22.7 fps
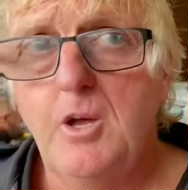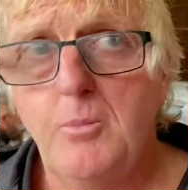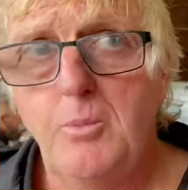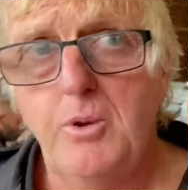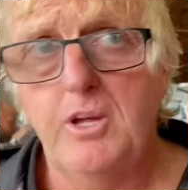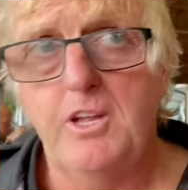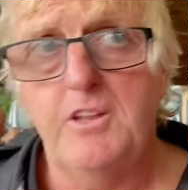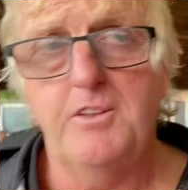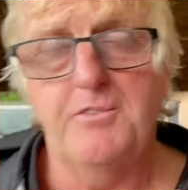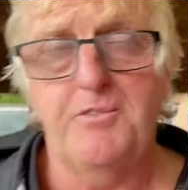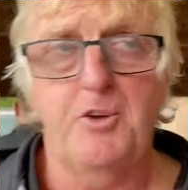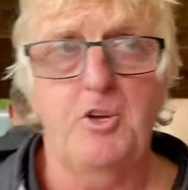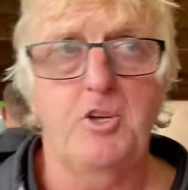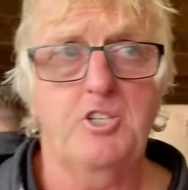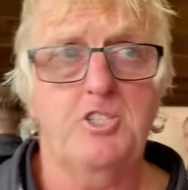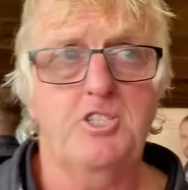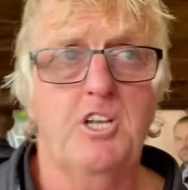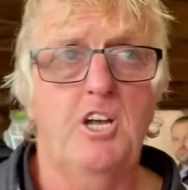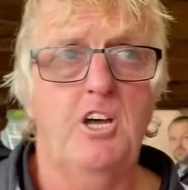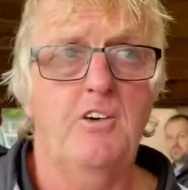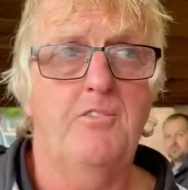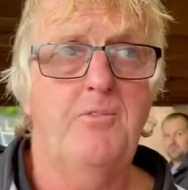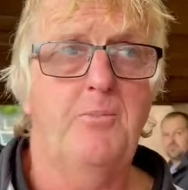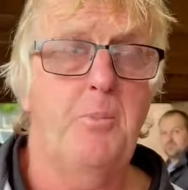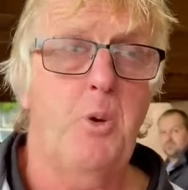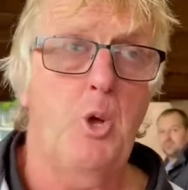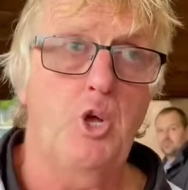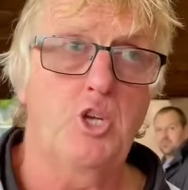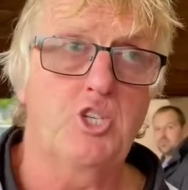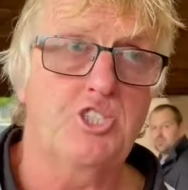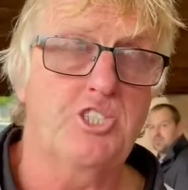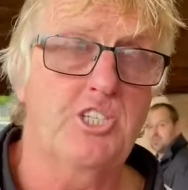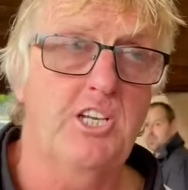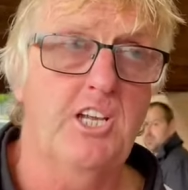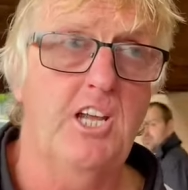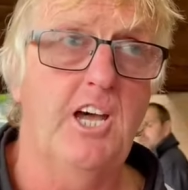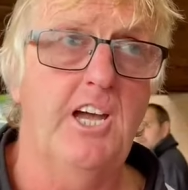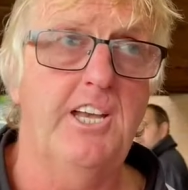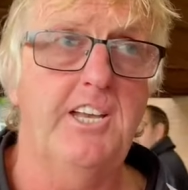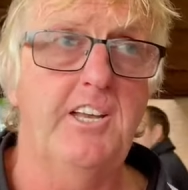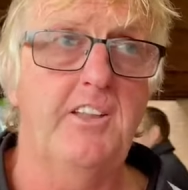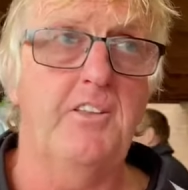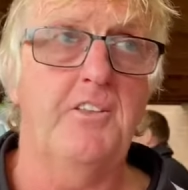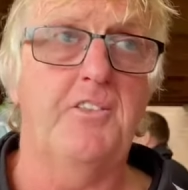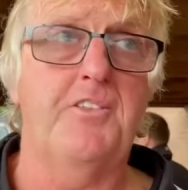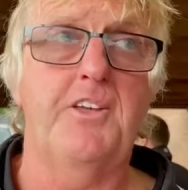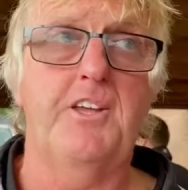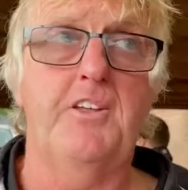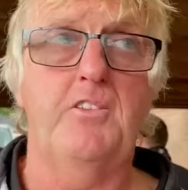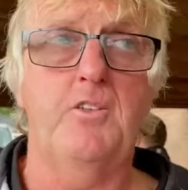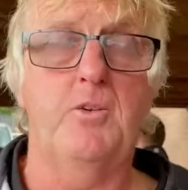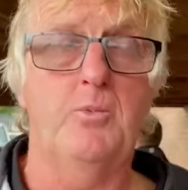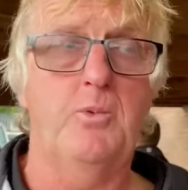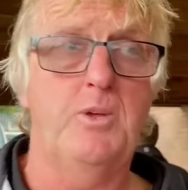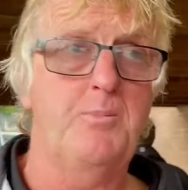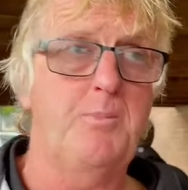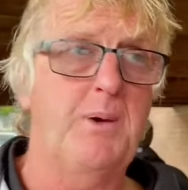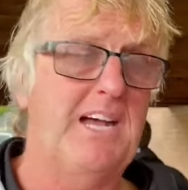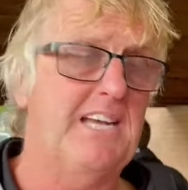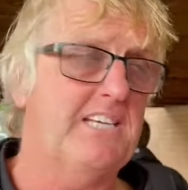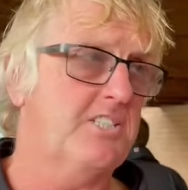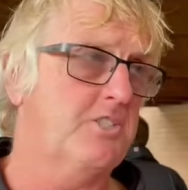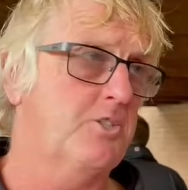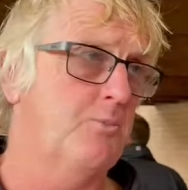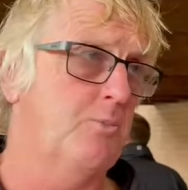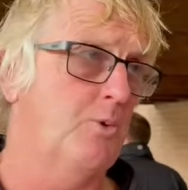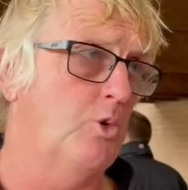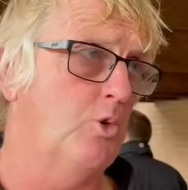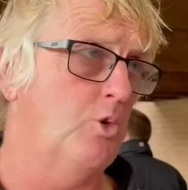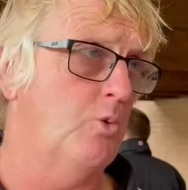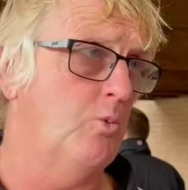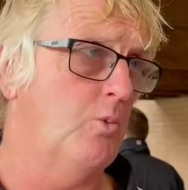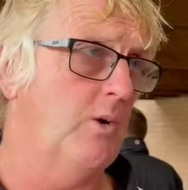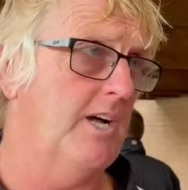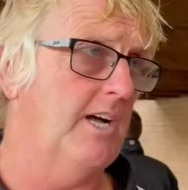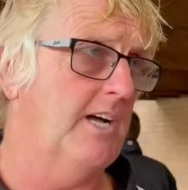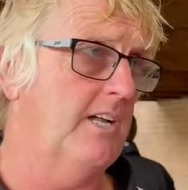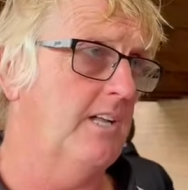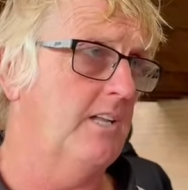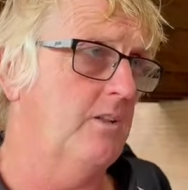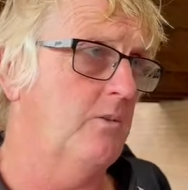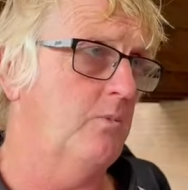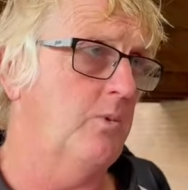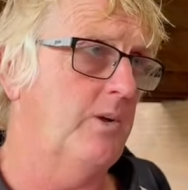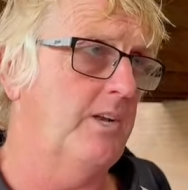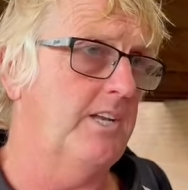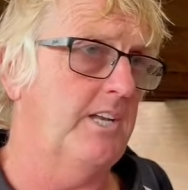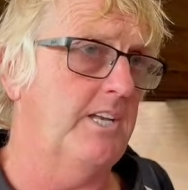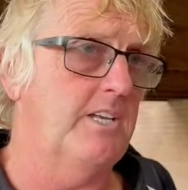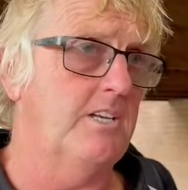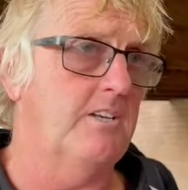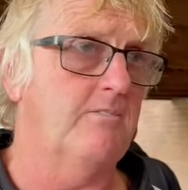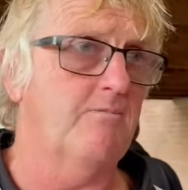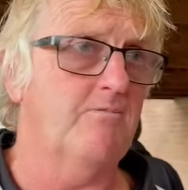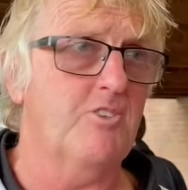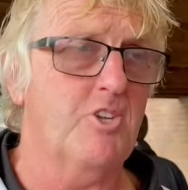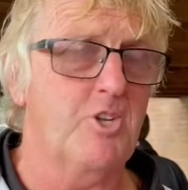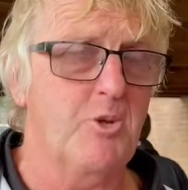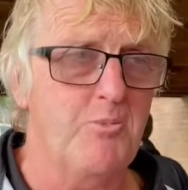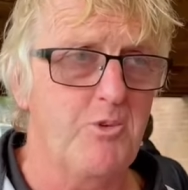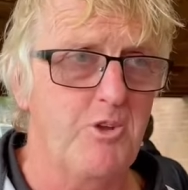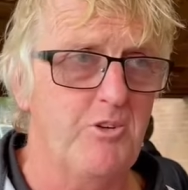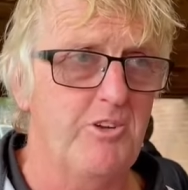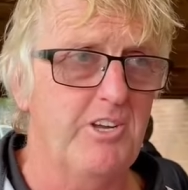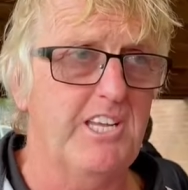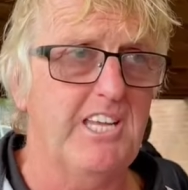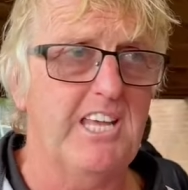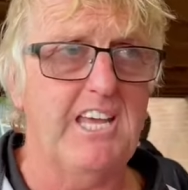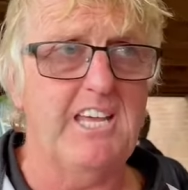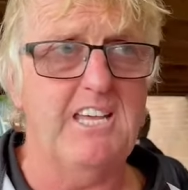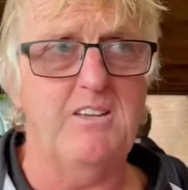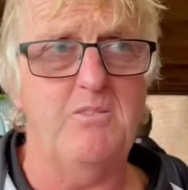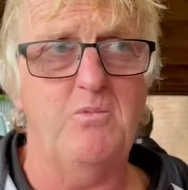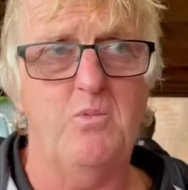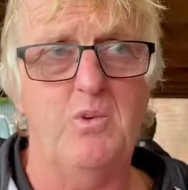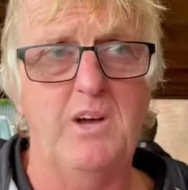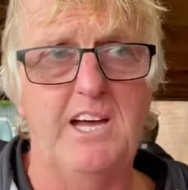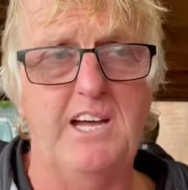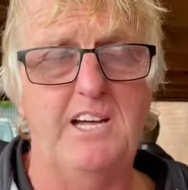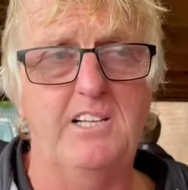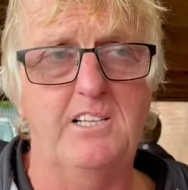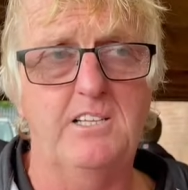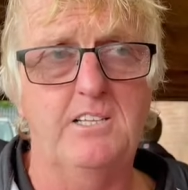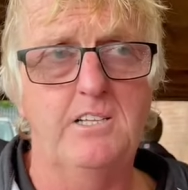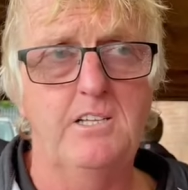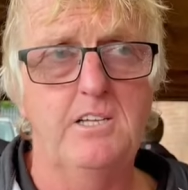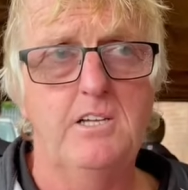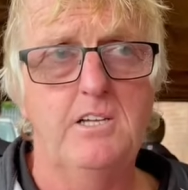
But in the first half, personally, I didn't think that we passed the ball well. We didn't communicate well